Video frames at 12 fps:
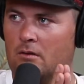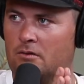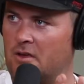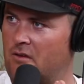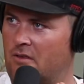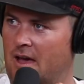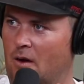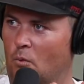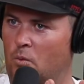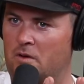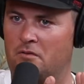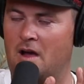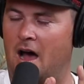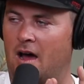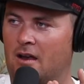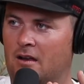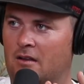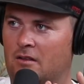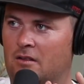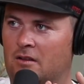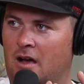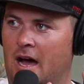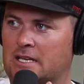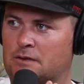Think of that. We've got
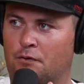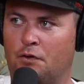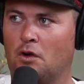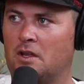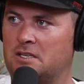God's full